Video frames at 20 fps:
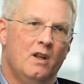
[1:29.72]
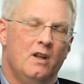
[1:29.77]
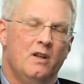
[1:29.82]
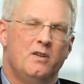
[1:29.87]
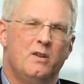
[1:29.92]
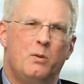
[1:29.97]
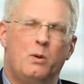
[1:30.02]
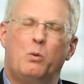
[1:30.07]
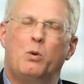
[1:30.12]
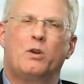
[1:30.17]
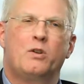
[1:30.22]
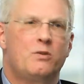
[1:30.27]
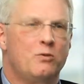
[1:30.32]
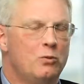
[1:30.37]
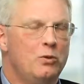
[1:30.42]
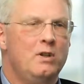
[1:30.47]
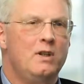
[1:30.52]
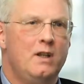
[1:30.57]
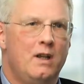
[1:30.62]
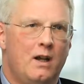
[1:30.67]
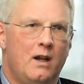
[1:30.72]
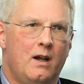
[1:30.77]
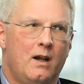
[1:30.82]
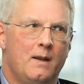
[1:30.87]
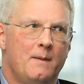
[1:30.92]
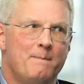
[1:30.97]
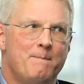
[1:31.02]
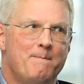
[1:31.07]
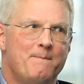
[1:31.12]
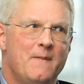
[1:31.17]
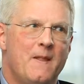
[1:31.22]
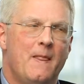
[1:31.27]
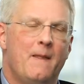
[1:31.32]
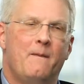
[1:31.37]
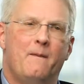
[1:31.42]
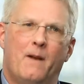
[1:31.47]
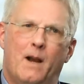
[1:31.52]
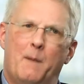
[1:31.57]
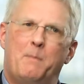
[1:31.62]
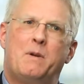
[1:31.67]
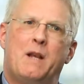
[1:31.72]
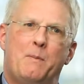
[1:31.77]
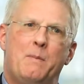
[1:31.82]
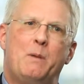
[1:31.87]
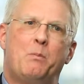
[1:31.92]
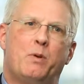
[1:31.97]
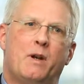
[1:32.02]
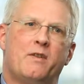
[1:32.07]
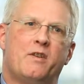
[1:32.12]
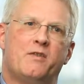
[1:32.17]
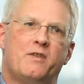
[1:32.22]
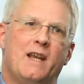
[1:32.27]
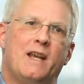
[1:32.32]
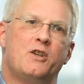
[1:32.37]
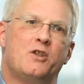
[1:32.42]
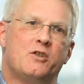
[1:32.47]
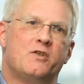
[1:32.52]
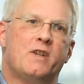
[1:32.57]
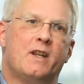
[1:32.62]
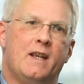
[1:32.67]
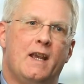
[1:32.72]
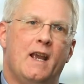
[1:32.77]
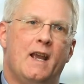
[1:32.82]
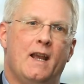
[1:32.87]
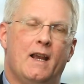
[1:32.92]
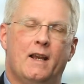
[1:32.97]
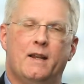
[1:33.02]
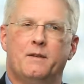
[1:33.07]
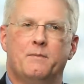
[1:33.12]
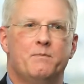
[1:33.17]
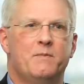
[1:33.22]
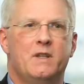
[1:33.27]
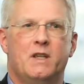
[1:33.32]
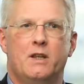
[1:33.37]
So we worked really on upcoming presentations that he had,